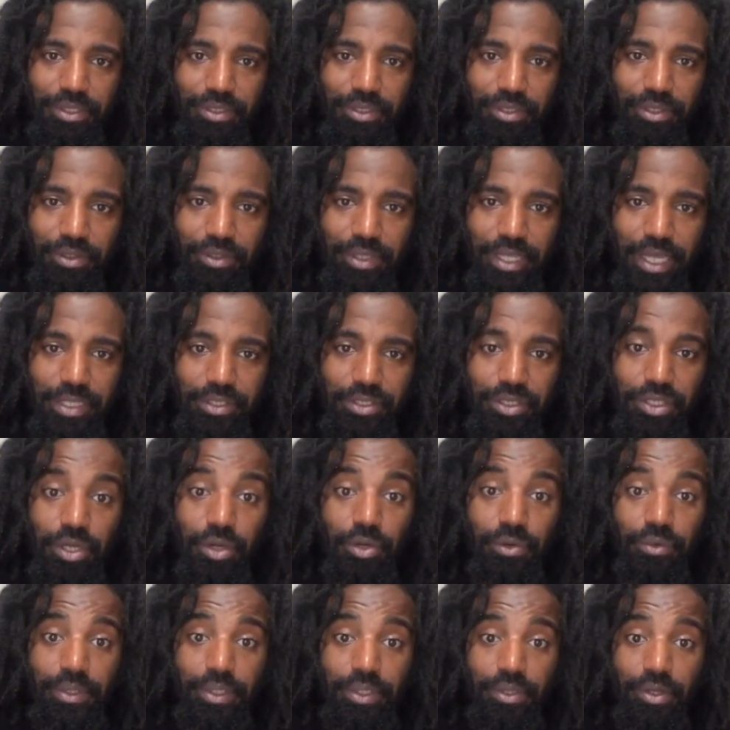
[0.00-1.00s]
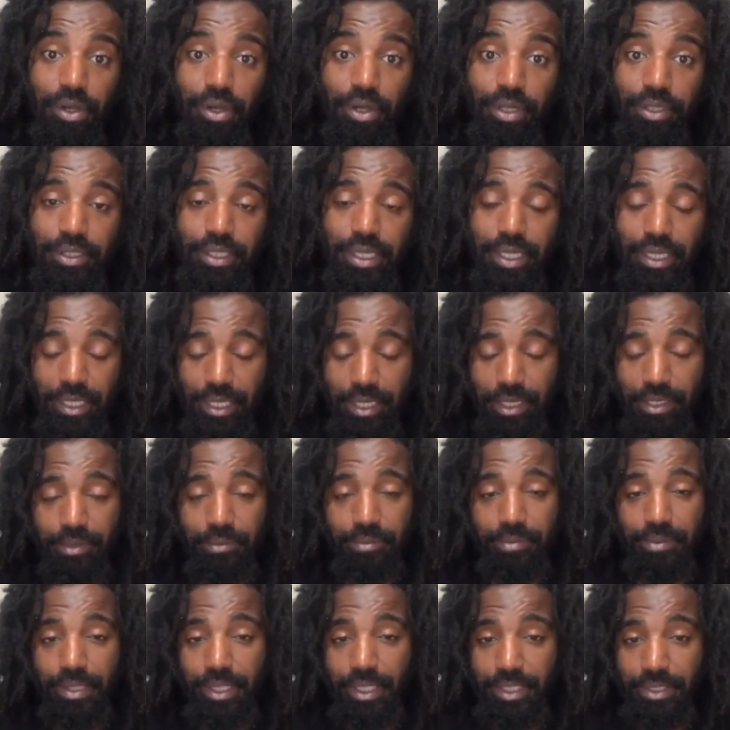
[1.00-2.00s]
you know, that's going on that kind
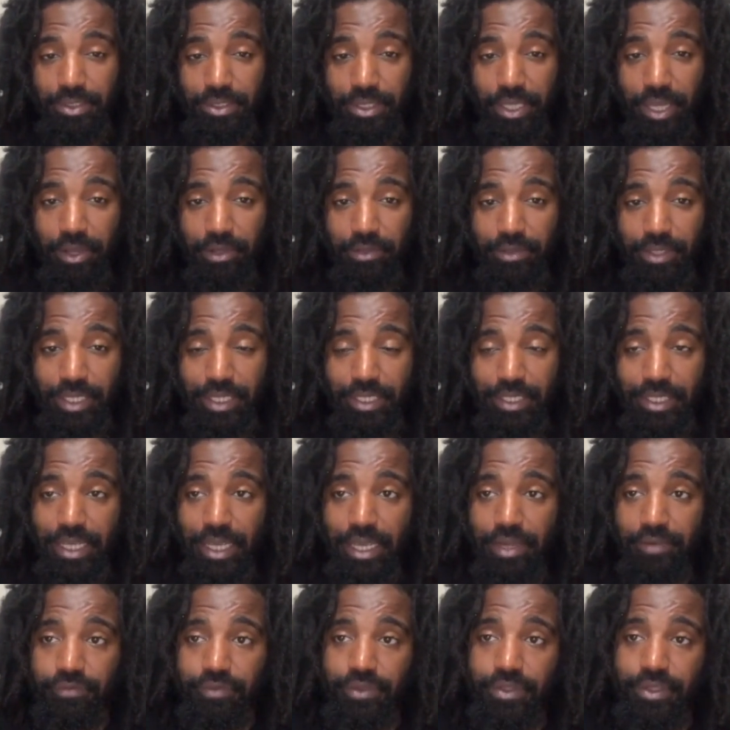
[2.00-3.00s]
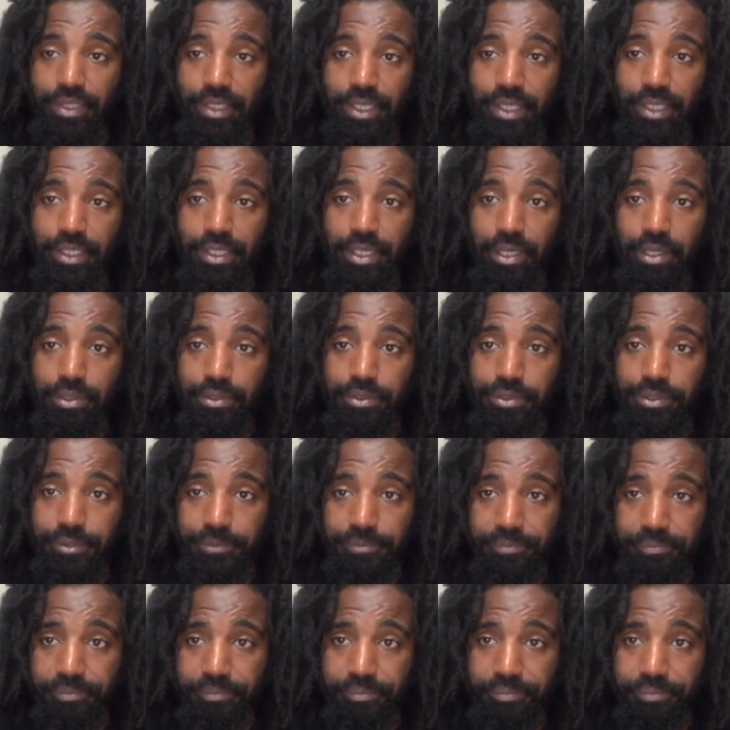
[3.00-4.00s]
of plays out into everything
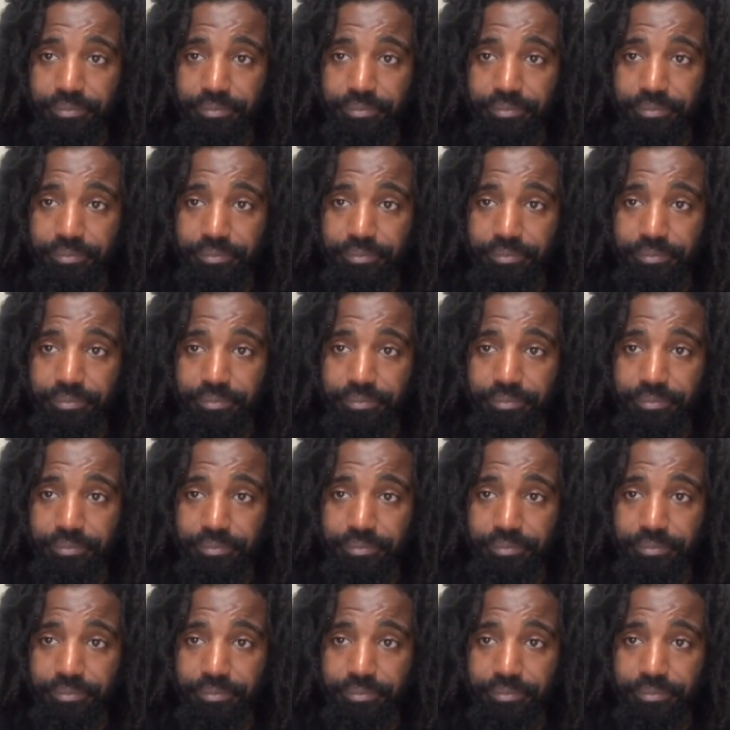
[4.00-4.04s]
else.